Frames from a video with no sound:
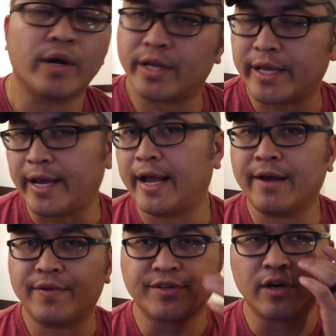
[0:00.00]
What do they
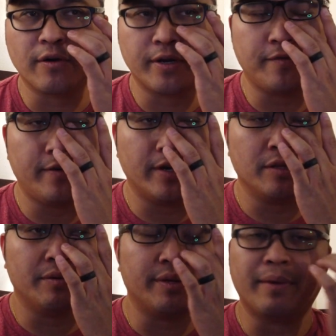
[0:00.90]
have that's already
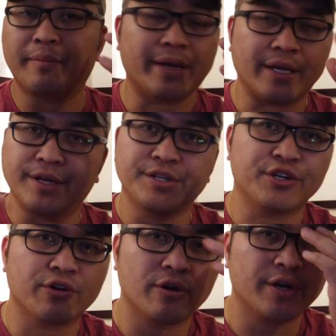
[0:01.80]
available that might make it
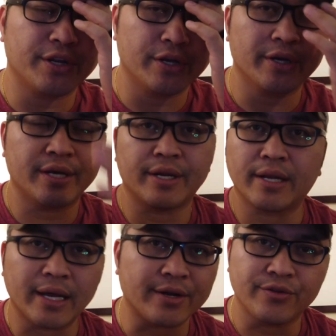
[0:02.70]
easier on you,
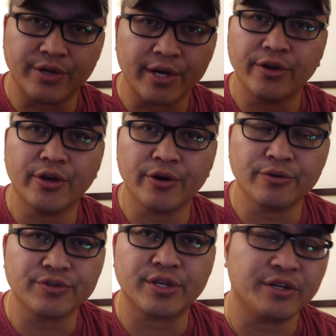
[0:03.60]
and then a lot of the
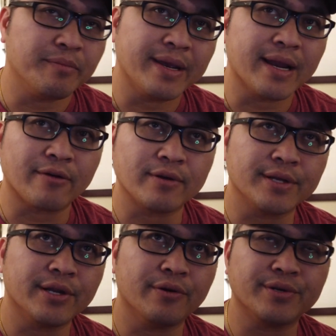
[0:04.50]
unknowns that you may not
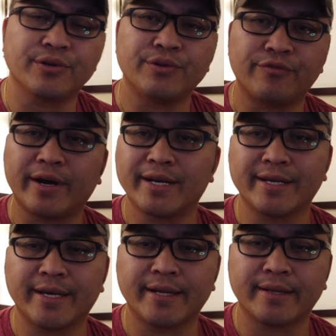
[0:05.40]
really know until you
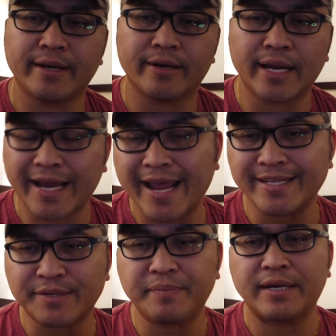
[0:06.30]
finally get there. And I
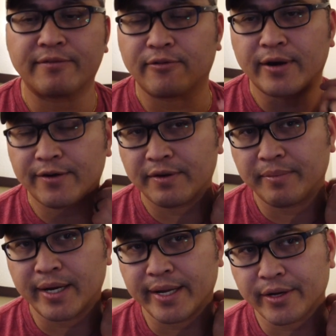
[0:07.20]
can't speak for
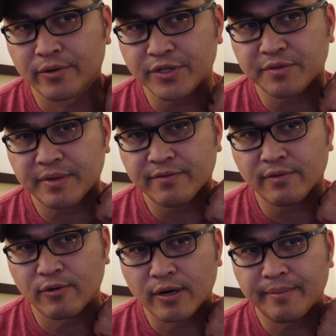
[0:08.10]
everybody, I can only
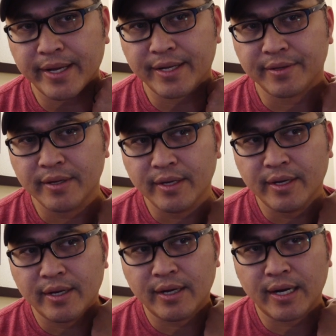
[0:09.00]
speak for where I'm at
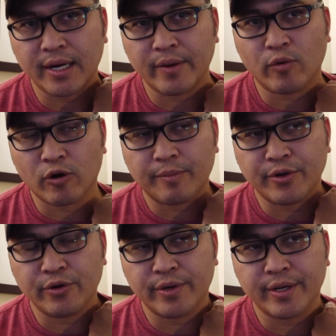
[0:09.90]
and where
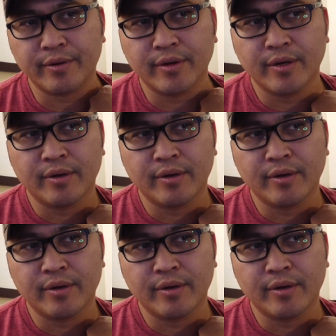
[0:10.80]
I'm doing it.